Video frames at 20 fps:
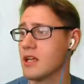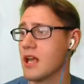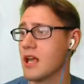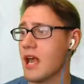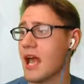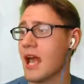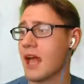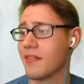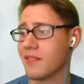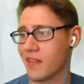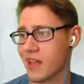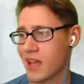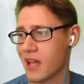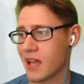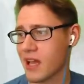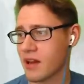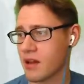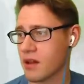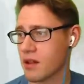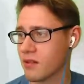And
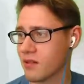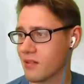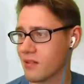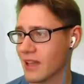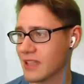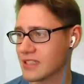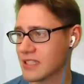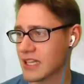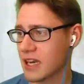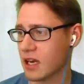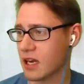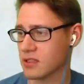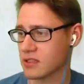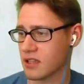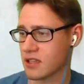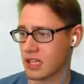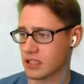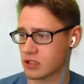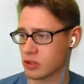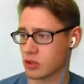then let's get on to
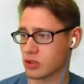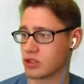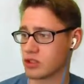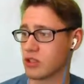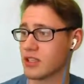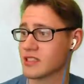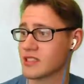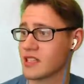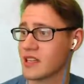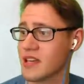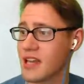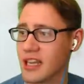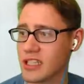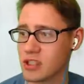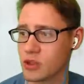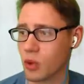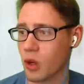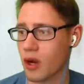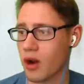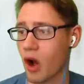the next one. So this
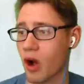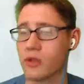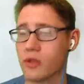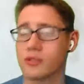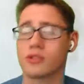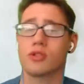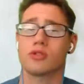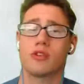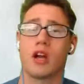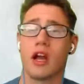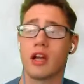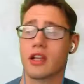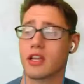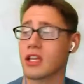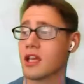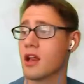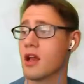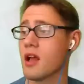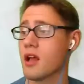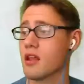next one, also
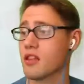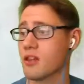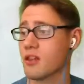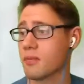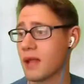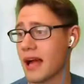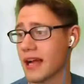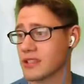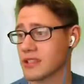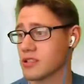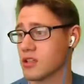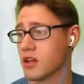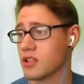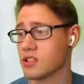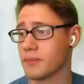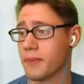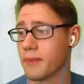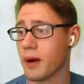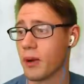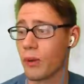rocking the Black
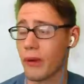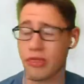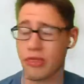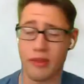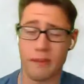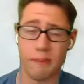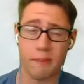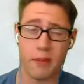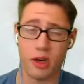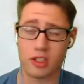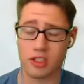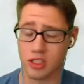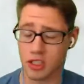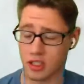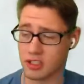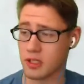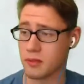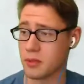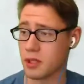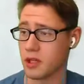Sludge, but with the
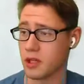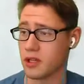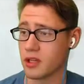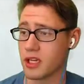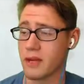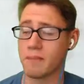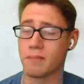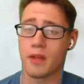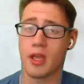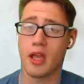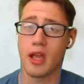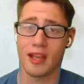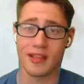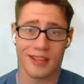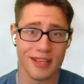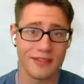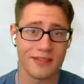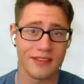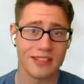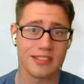Merciless ability.
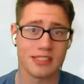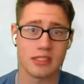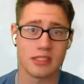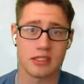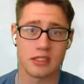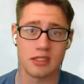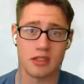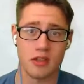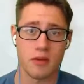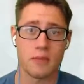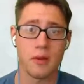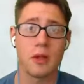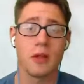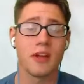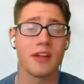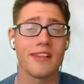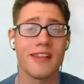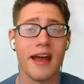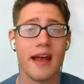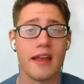Again, this is the
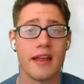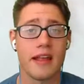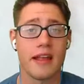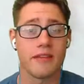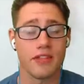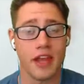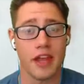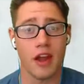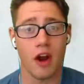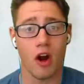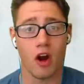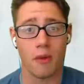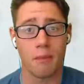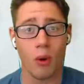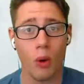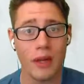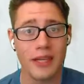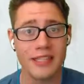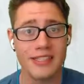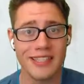ability that if they are
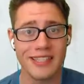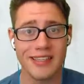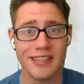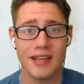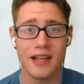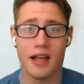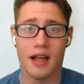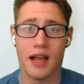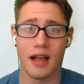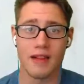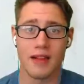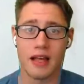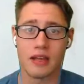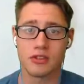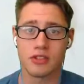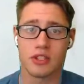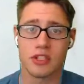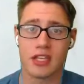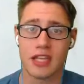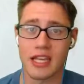poisoned,
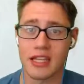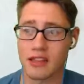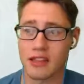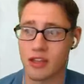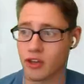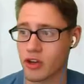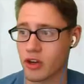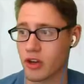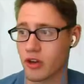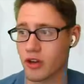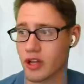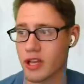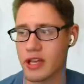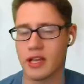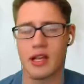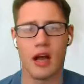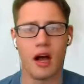allows you to get the critical hit.